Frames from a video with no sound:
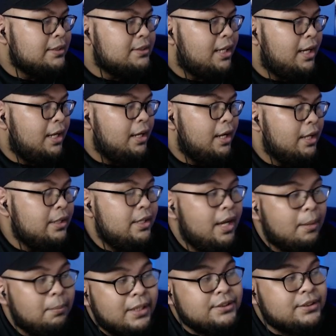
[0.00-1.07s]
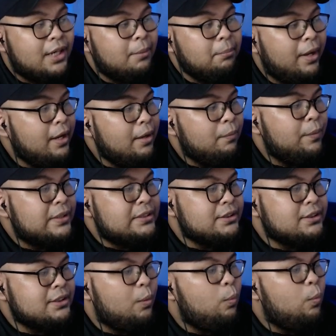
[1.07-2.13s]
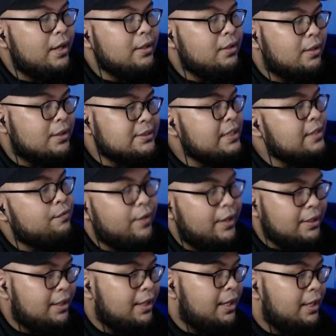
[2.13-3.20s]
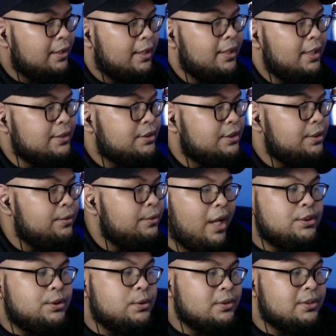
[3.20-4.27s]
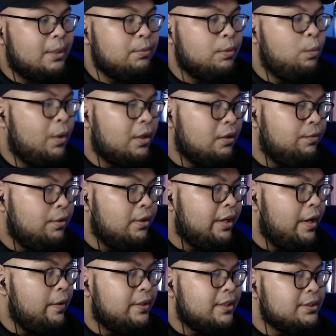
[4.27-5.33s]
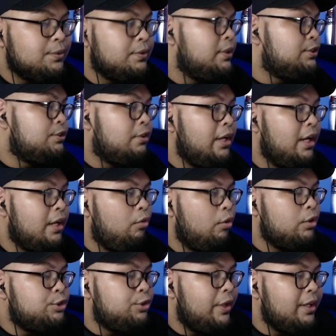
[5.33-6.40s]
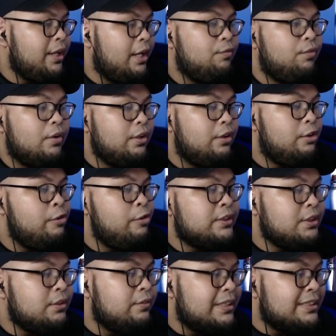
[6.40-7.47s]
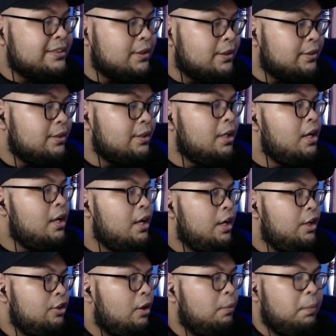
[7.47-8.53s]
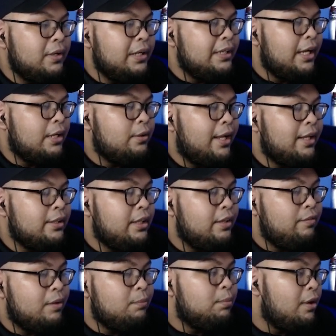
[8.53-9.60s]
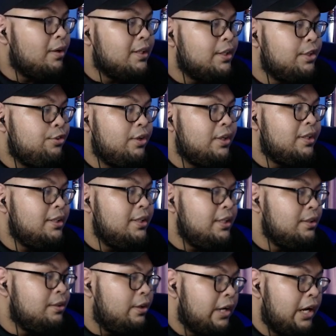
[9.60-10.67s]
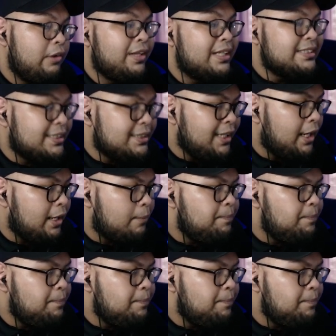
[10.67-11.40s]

card, Diable Jambe, which is a 1 cost event card that lets you choose up to one of your characters with the Straw Hat Crew trait, and for the duration of this turn, your opponent cannot activate blocker during the leader or character's attack.